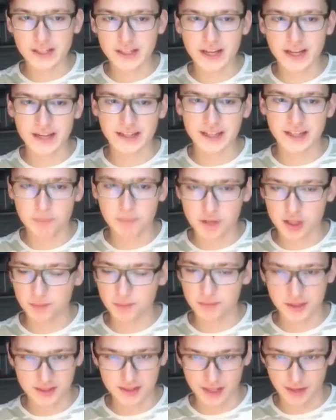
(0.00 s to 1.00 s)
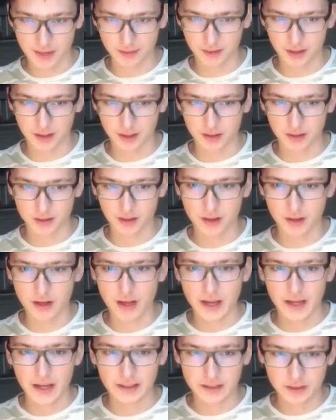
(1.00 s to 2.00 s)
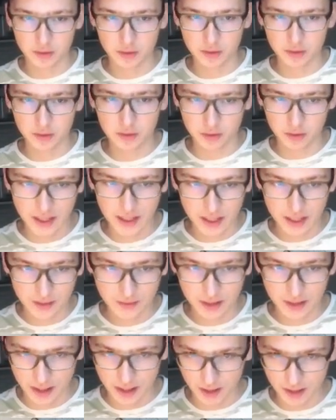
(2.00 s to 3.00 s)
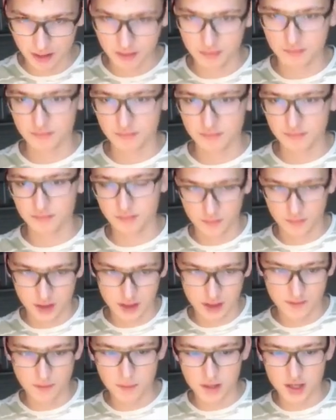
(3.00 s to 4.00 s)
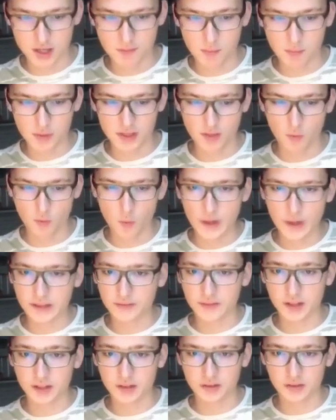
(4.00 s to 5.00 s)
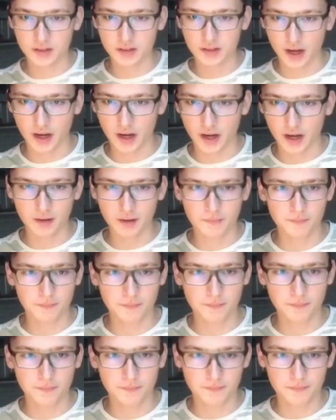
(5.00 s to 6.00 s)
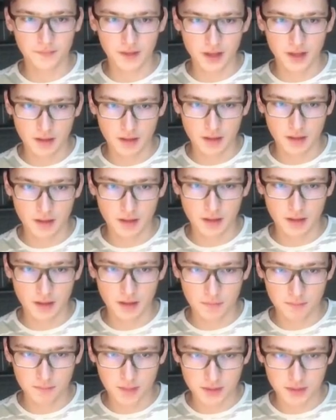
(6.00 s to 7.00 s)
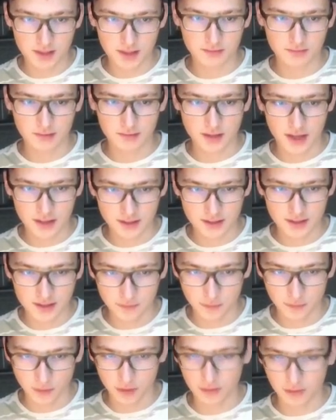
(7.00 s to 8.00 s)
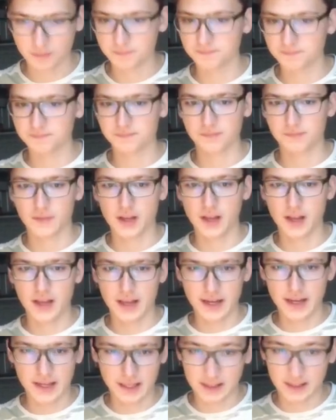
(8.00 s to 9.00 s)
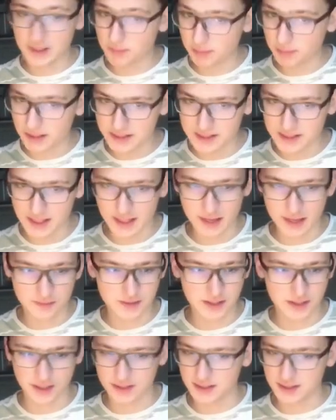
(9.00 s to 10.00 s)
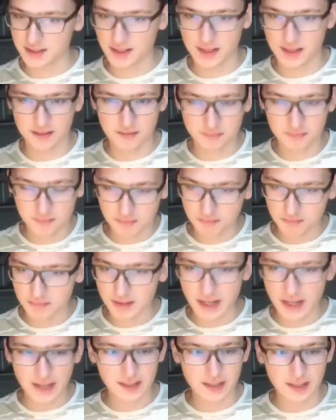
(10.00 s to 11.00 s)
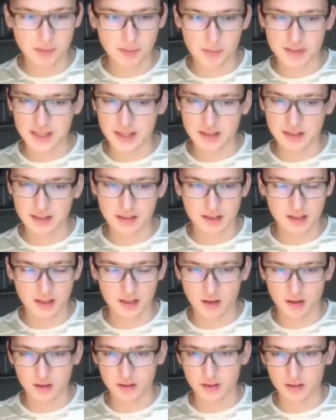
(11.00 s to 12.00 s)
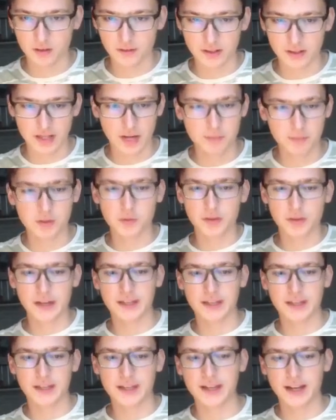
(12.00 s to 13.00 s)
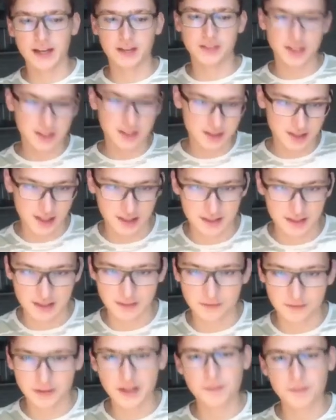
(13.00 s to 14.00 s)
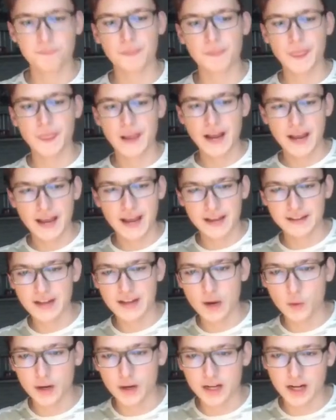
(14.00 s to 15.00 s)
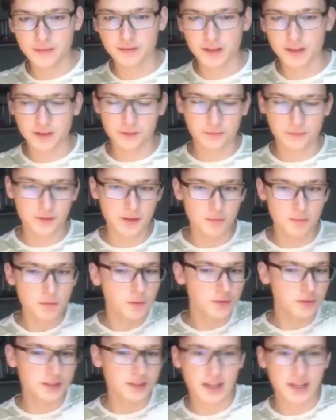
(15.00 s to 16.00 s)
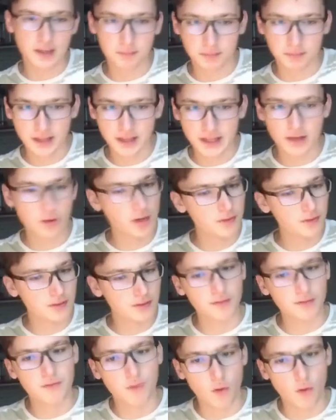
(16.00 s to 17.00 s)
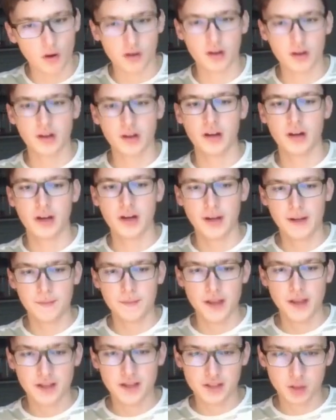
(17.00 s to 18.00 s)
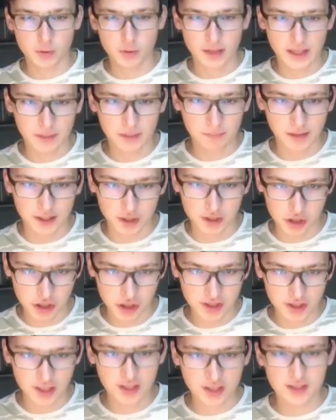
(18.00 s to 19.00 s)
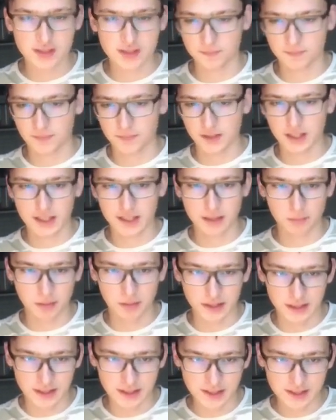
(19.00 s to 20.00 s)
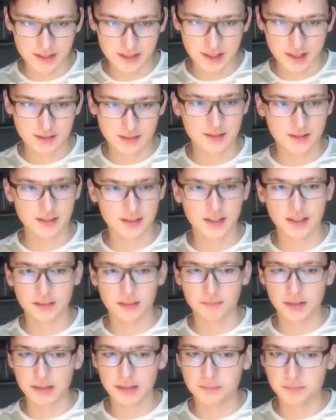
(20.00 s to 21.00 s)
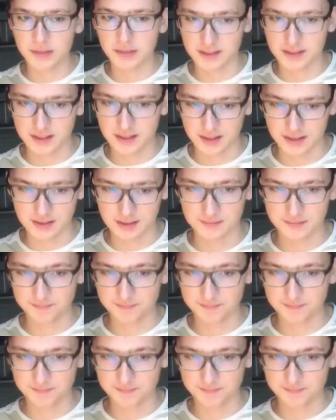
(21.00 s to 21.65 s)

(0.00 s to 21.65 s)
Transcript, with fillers: I get bishop d seven here, and you you take the knight, because the bishop went there to die. Bishop c six and c four. Again, he plays knight f six. In ninety percent uh, of the time, you'll get knight f six, knight c three, and now another three moves he can play, or even four. So he can play g six, he can play e six, he can play b six.